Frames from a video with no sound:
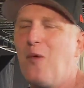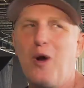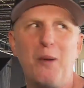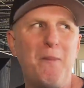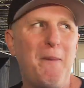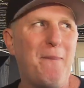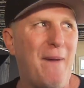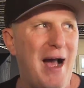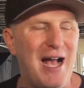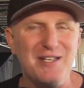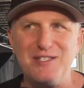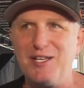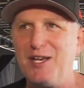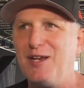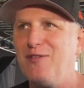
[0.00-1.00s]
I want to be
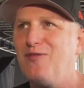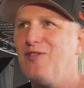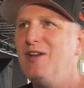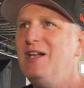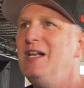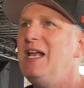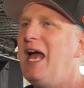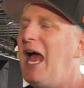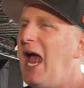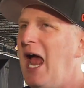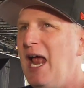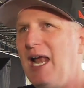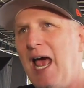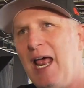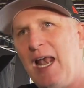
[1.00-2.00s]
positive,
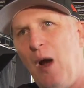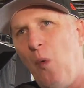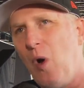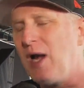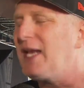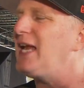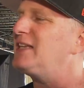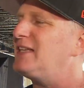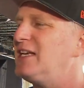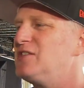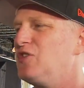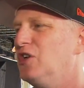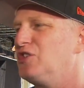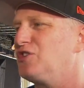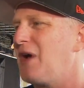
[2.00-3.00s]
and I want to get things
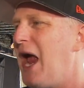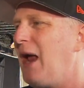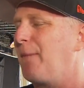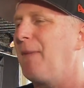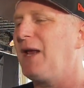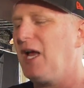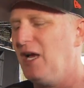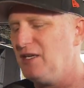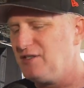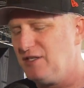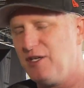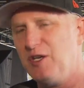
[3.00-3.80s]
on track because,